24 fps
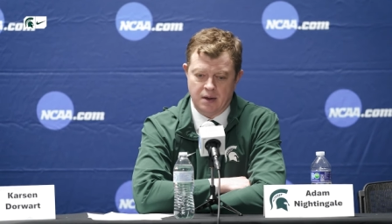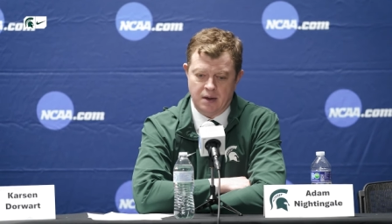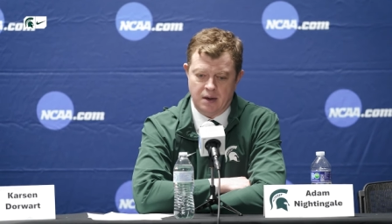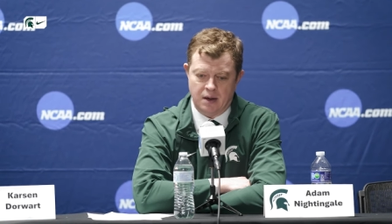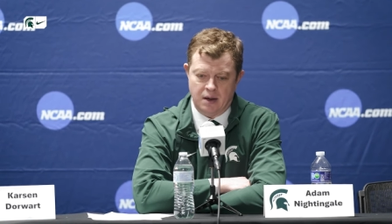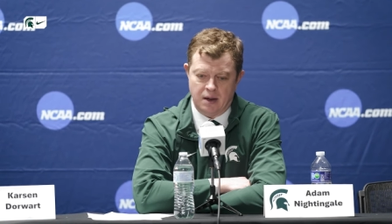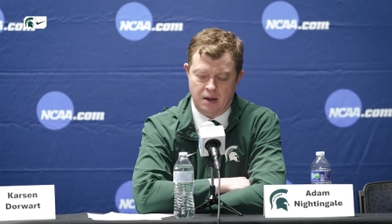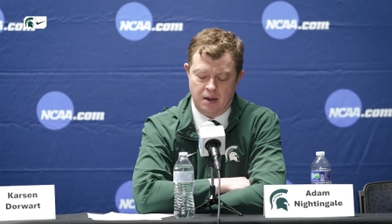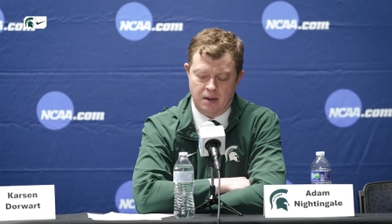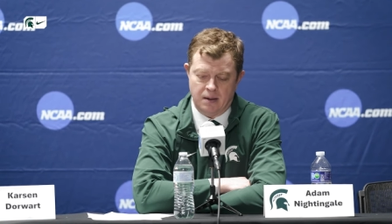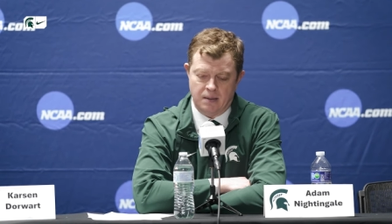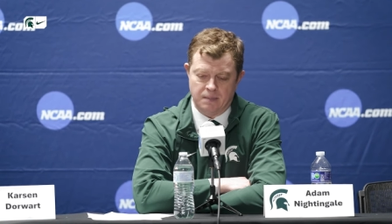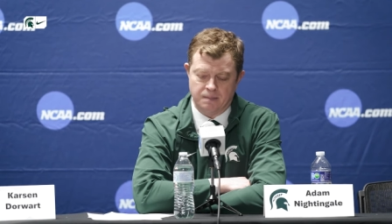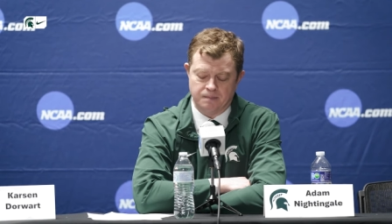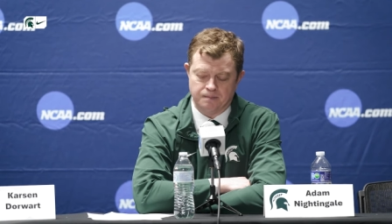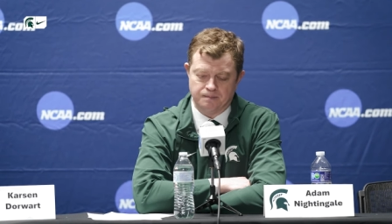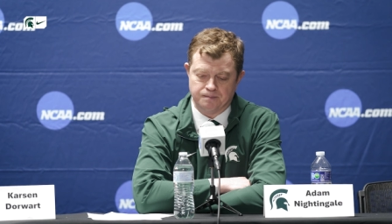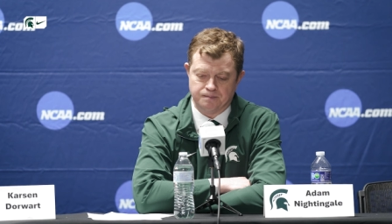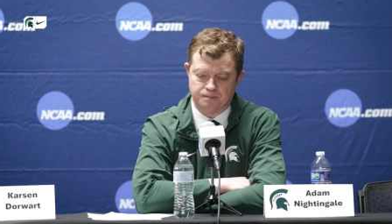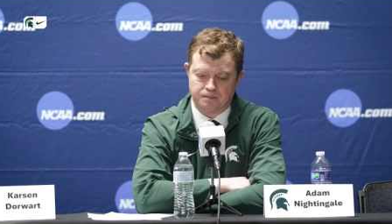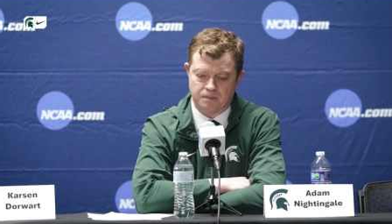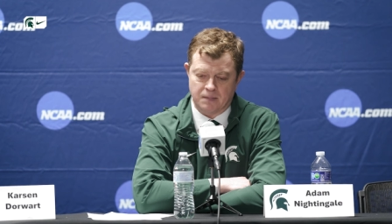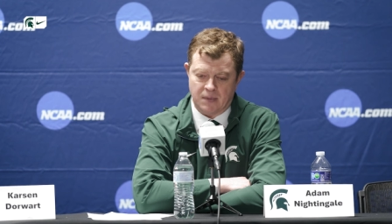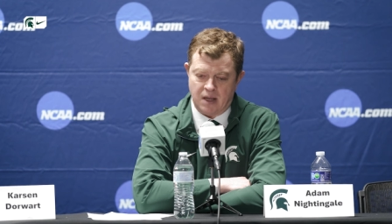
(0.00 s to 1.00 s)
And
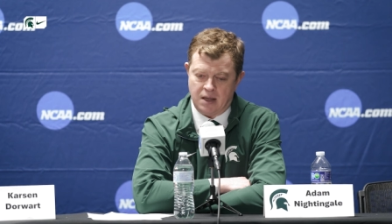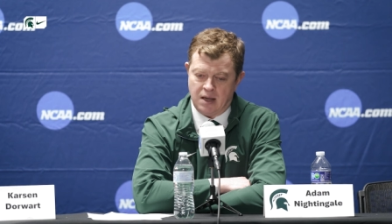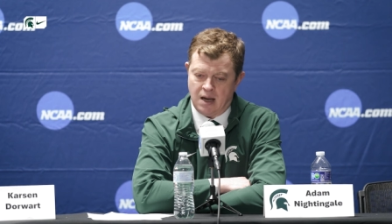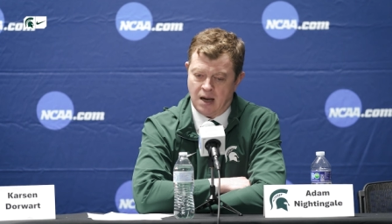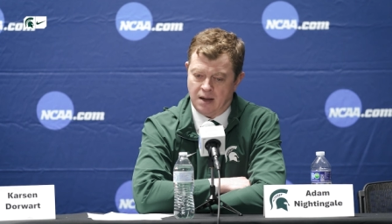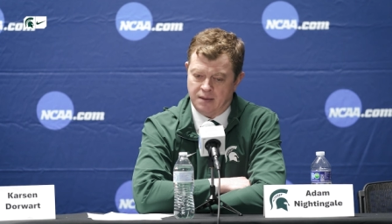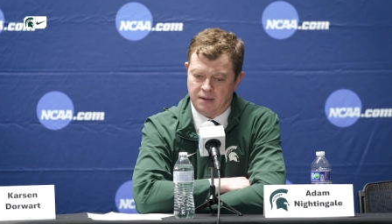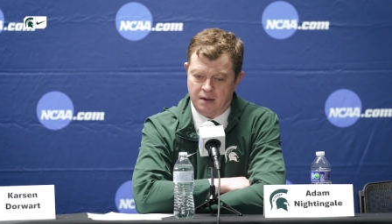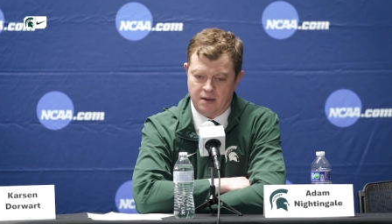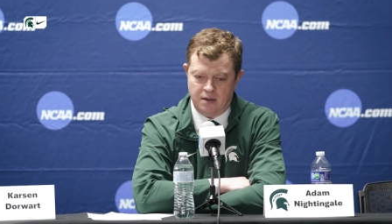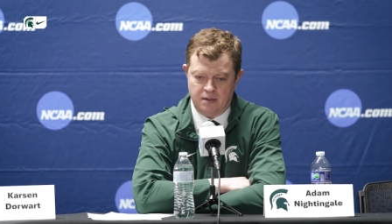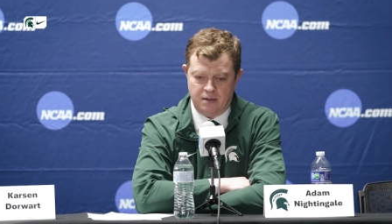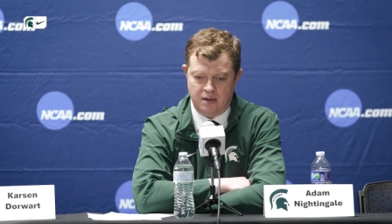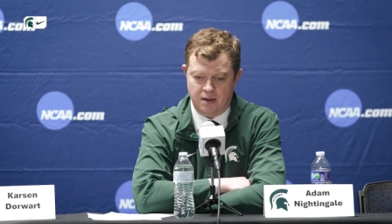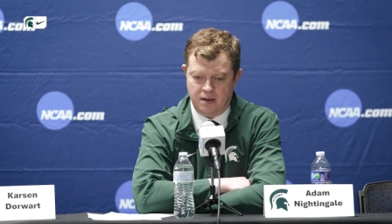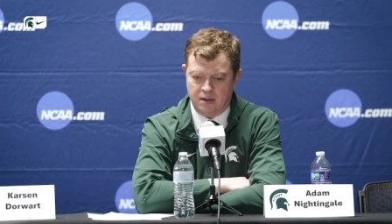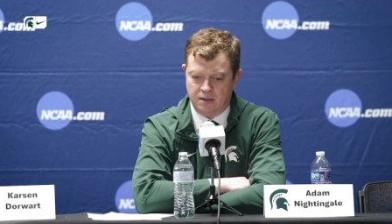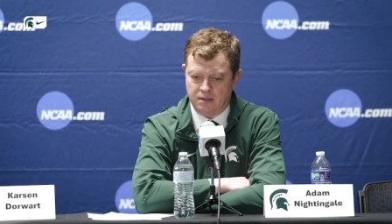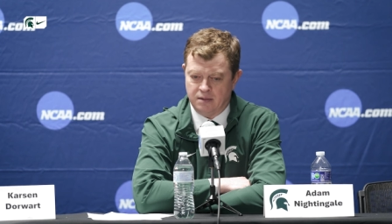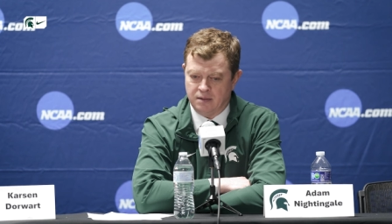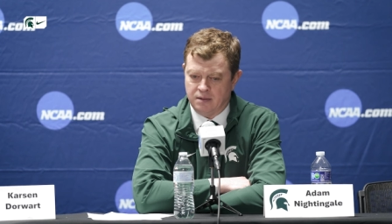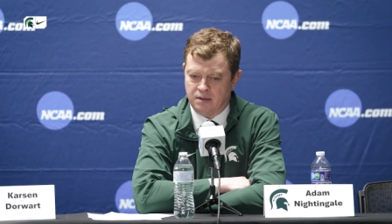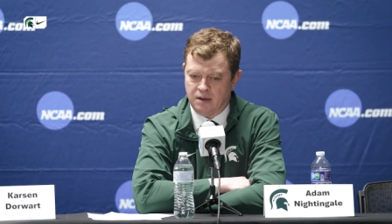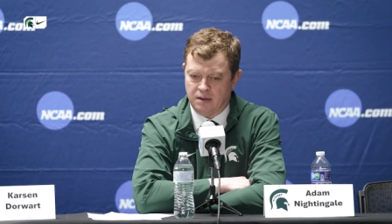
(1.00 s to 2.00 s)

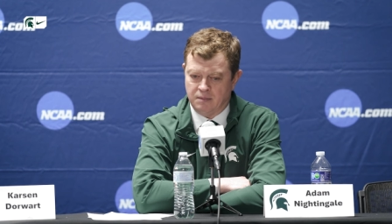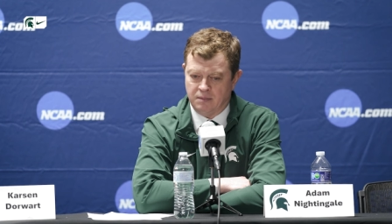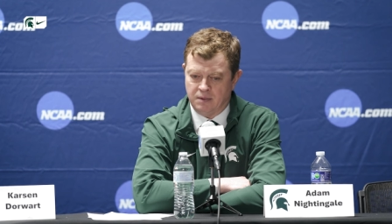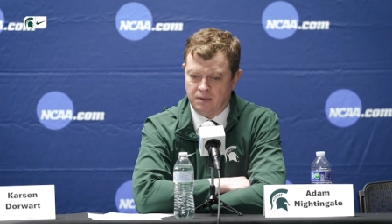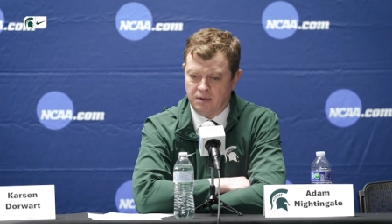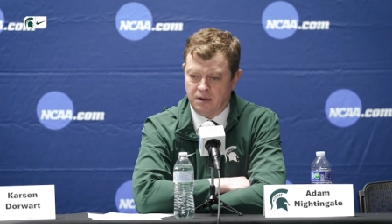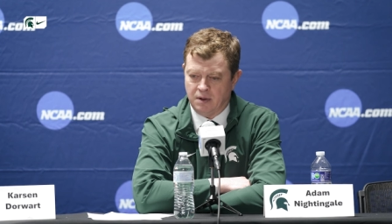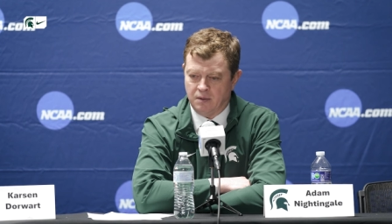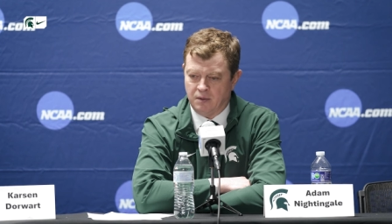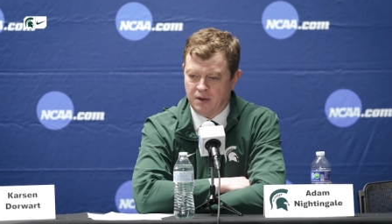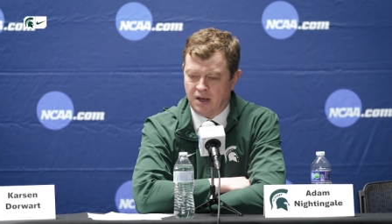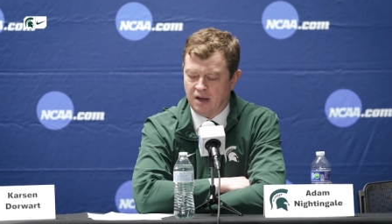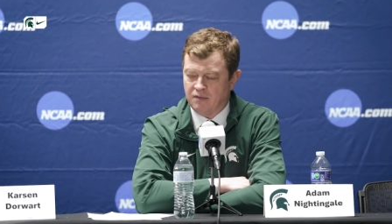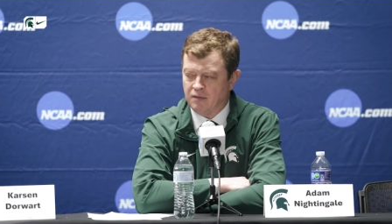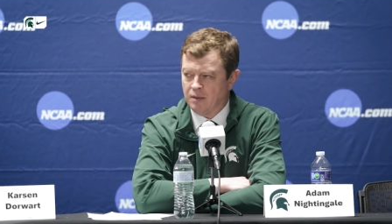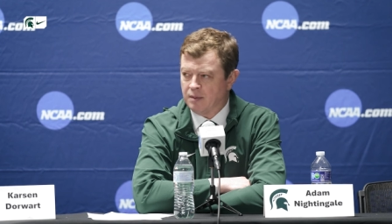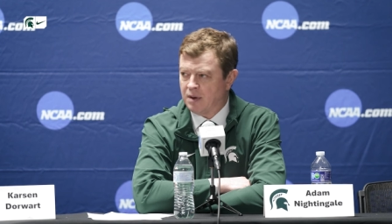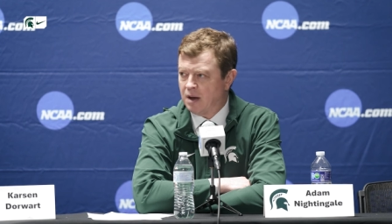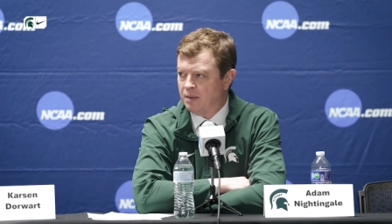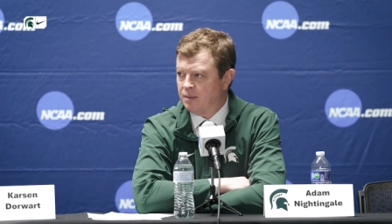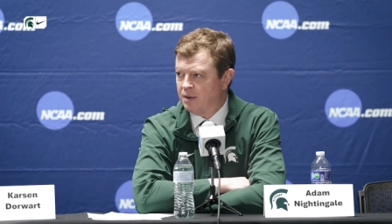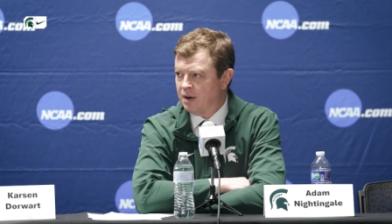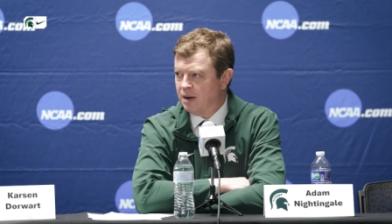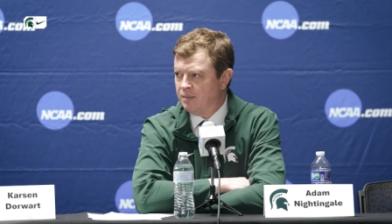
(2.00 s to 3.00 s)
then, you know, we gave
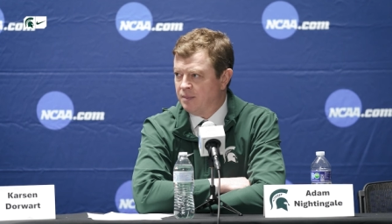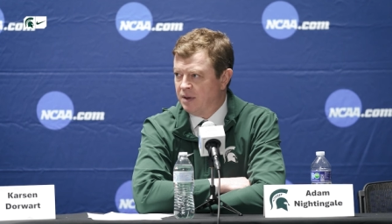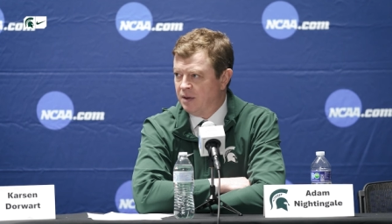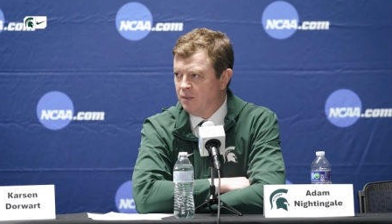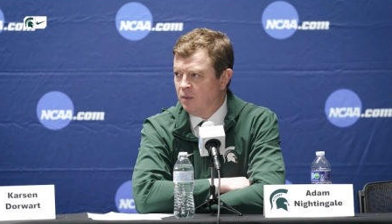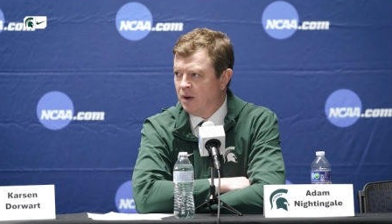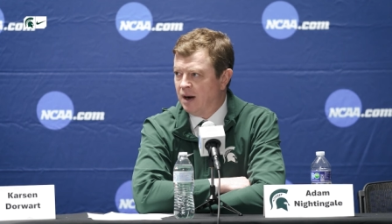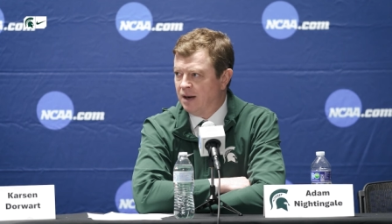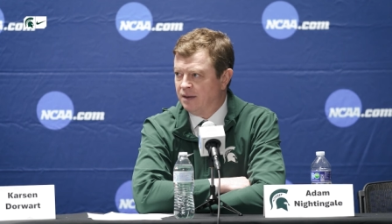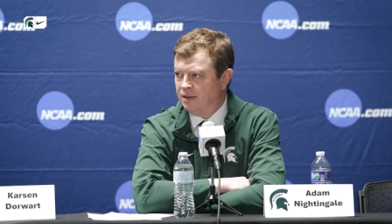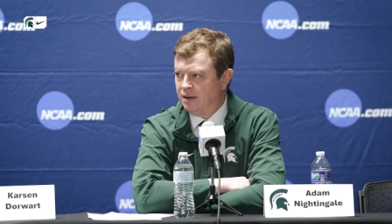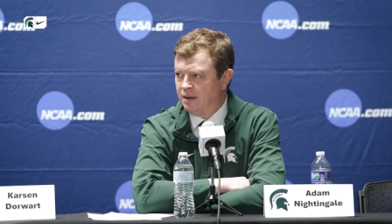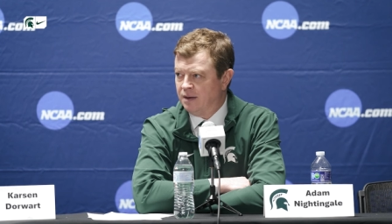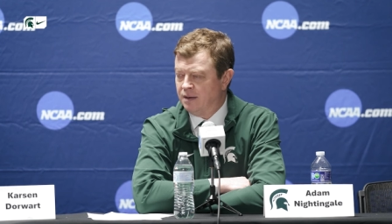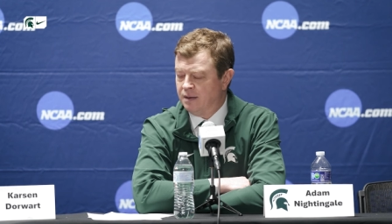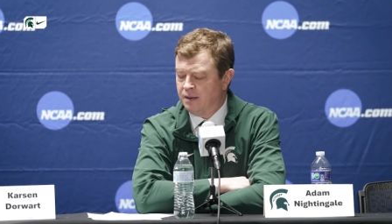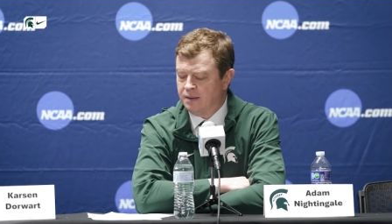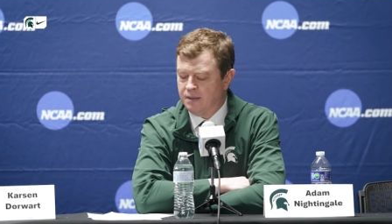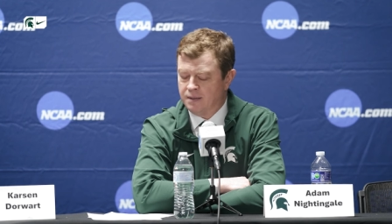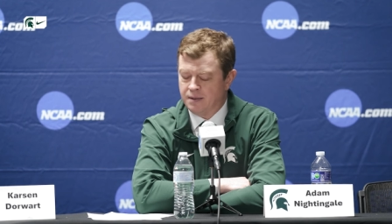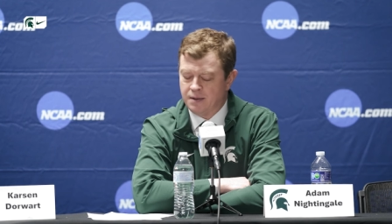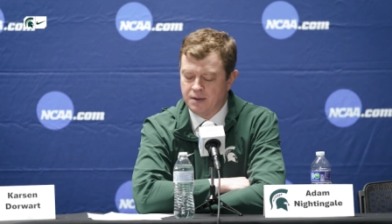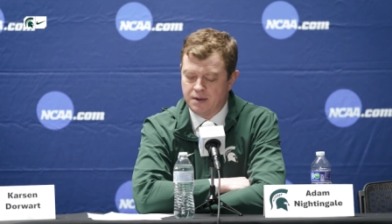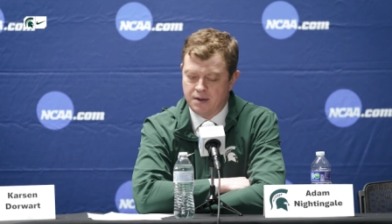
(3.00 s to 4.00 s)
up a couple, got beat wide there,
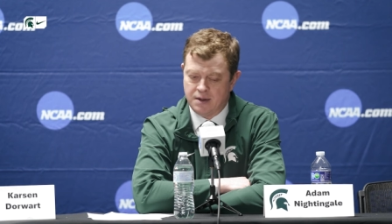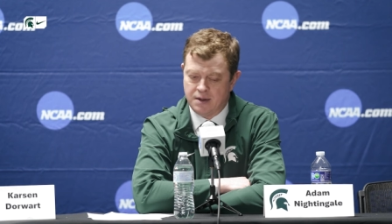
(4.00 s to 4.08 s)
and